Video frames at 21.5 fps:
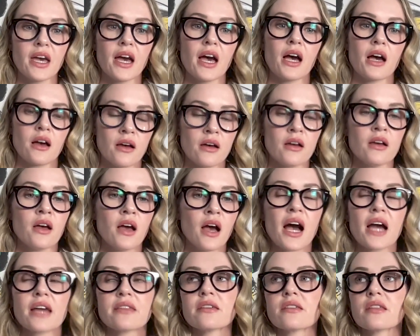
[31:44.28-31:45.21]
Yeah.
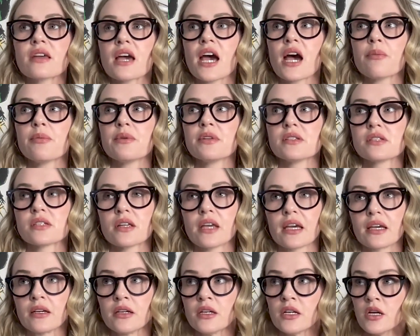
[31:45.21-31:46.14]
I think that happens
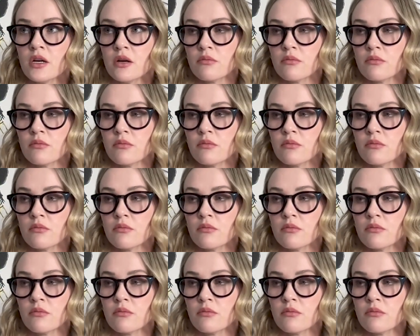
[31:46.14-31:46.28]
like,